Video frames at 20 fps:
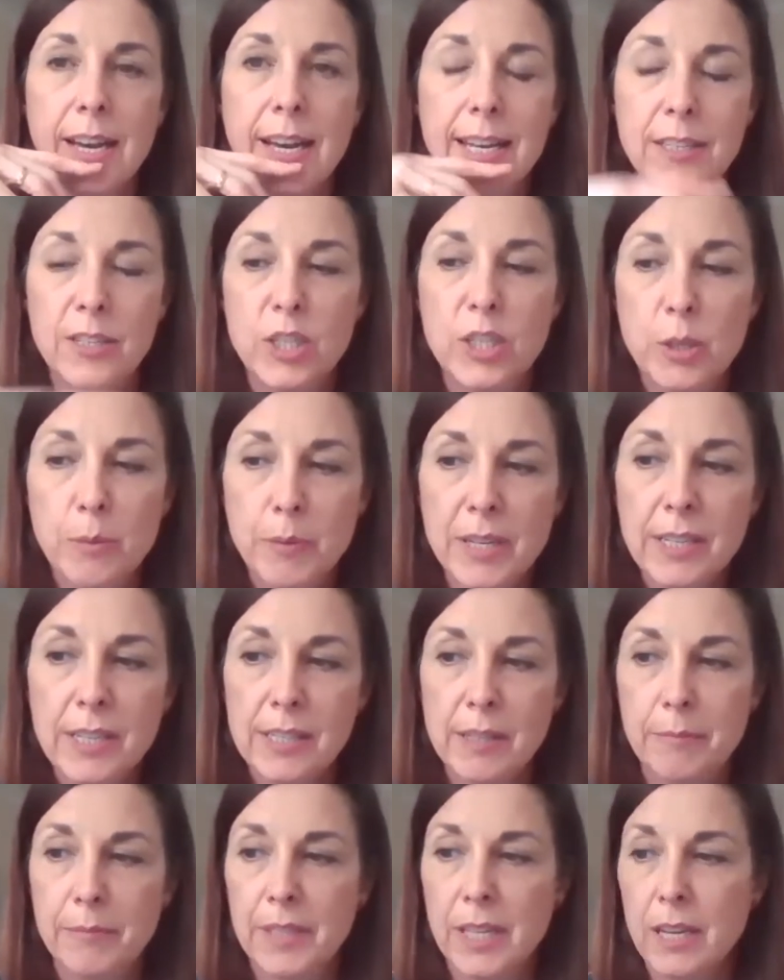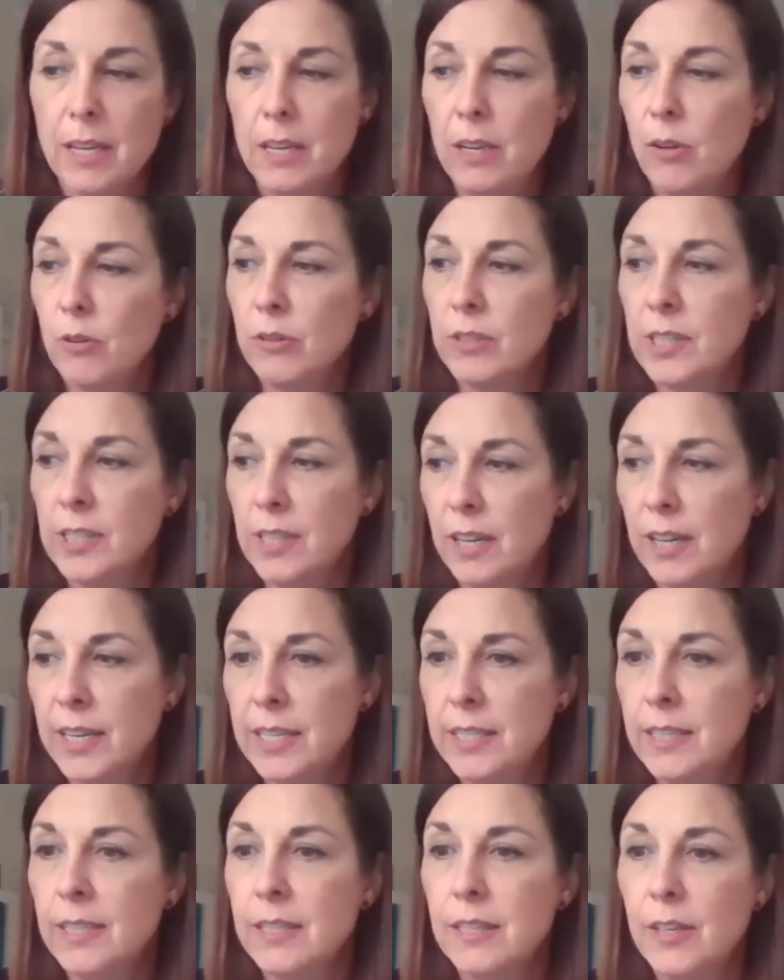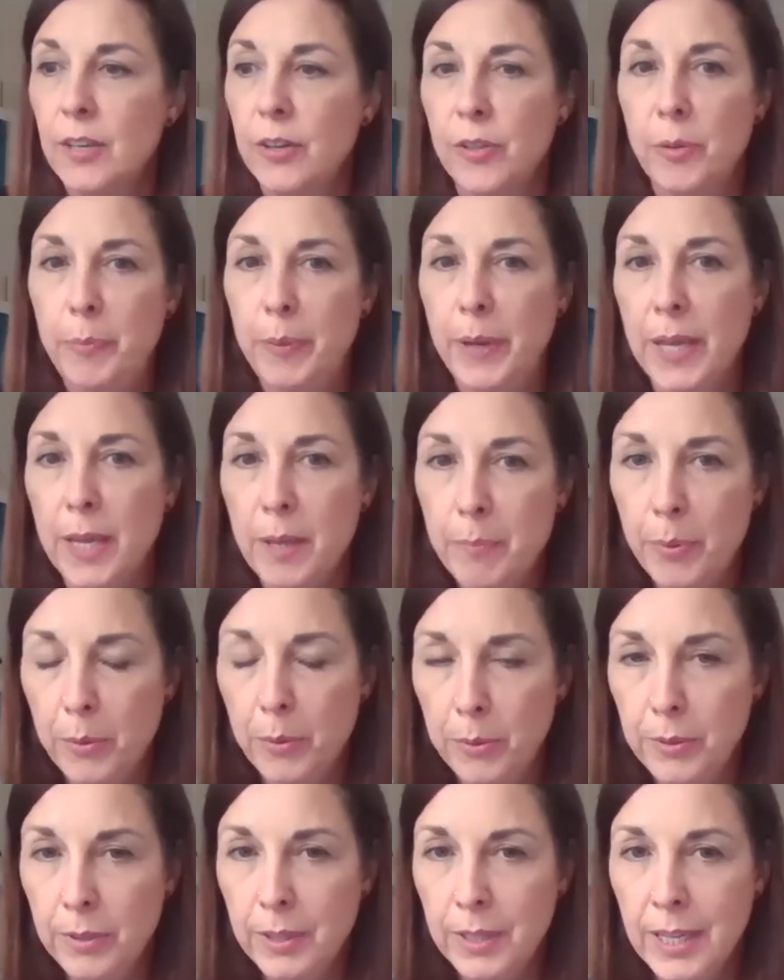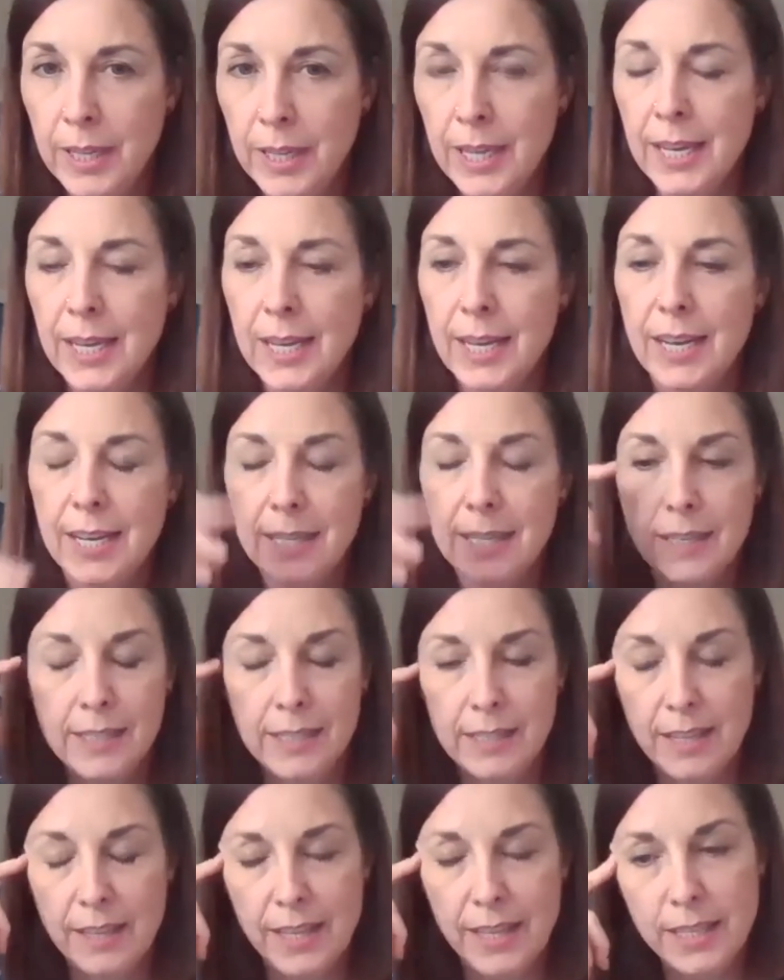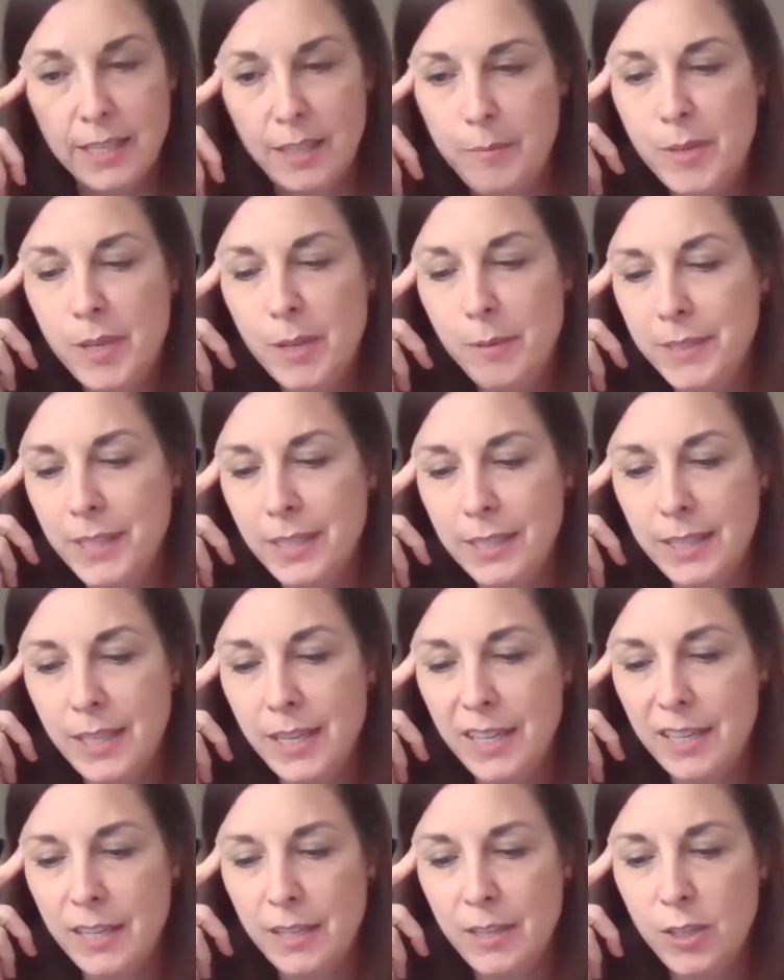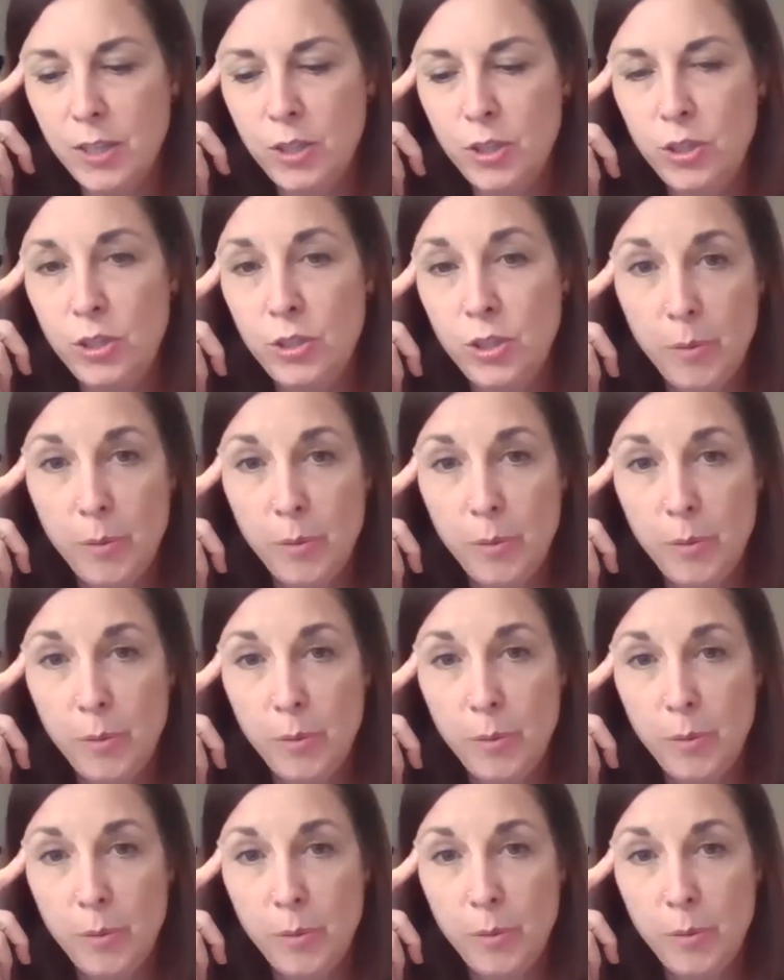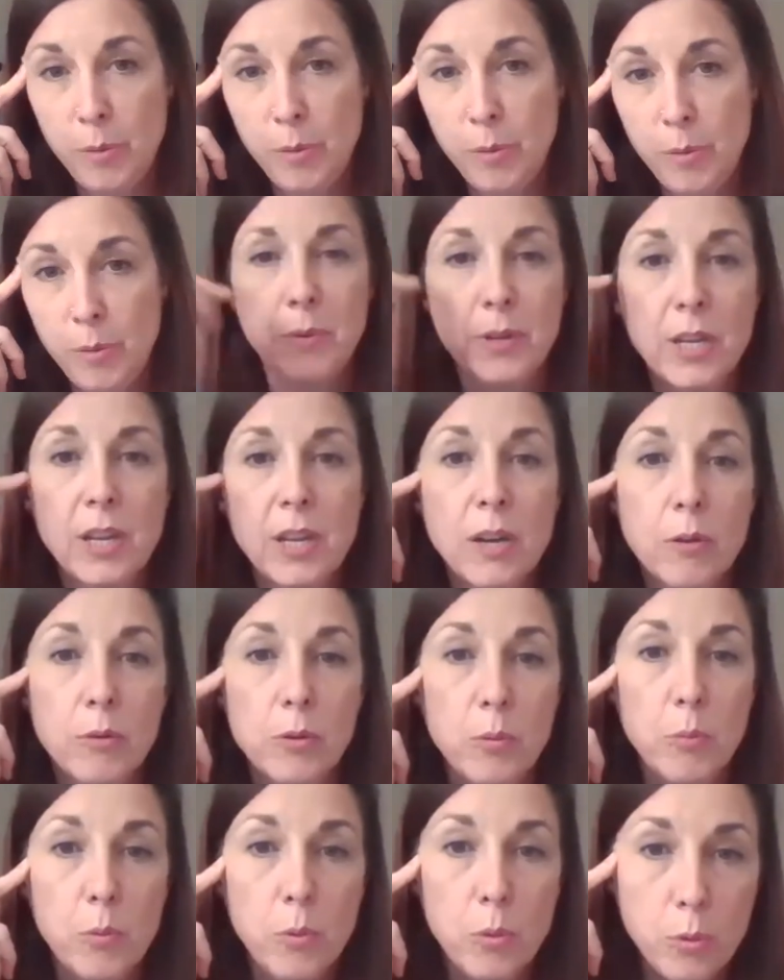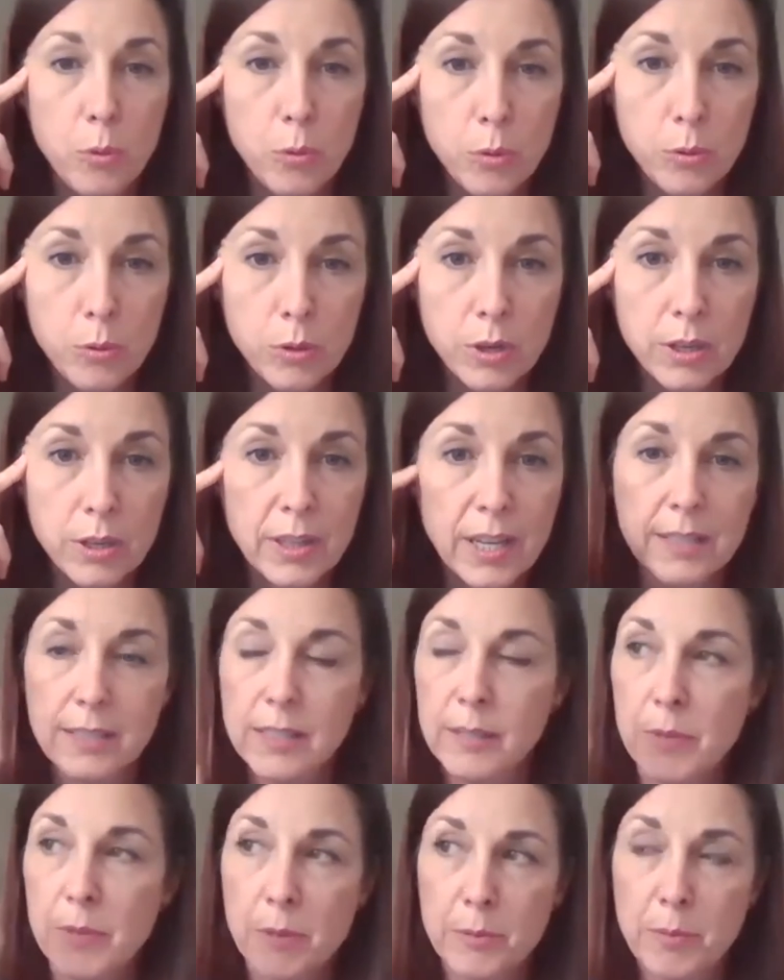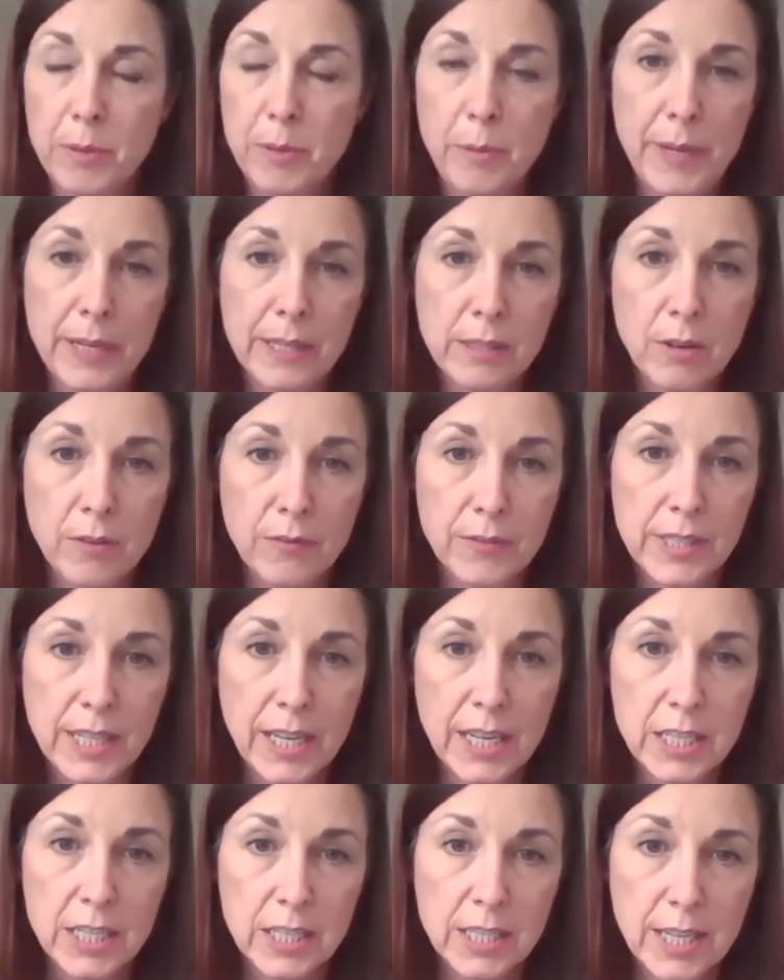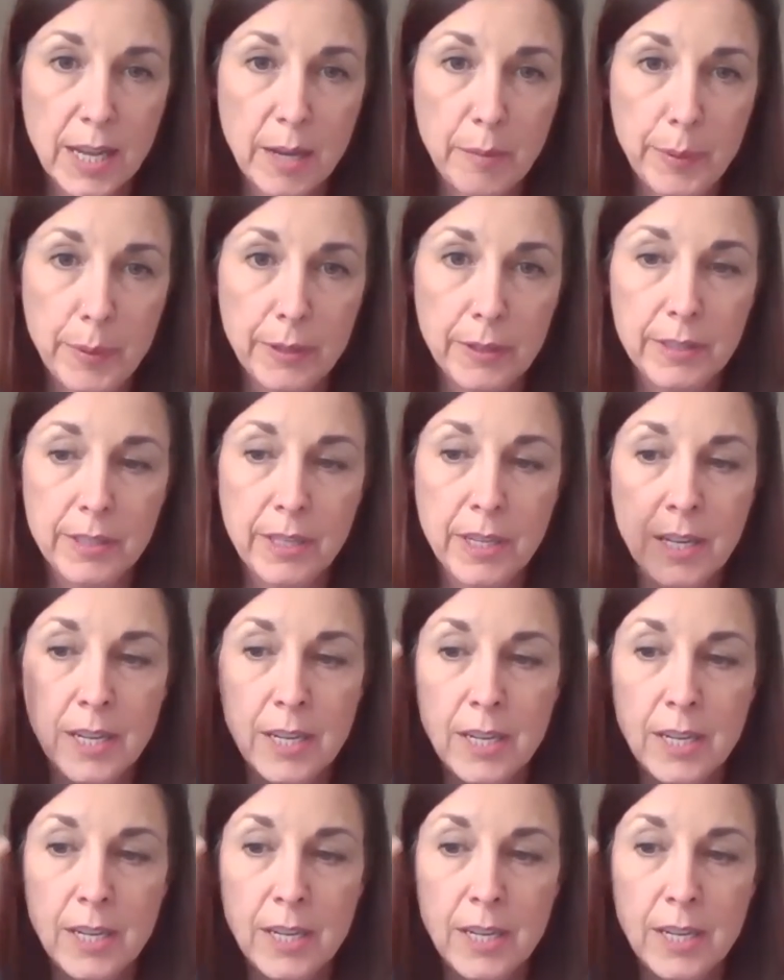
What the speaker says: and doing something alongside other people. And I think sometimes it's that doing, so like you said, when you go on a walk, that's sometimes when the best conversations happen.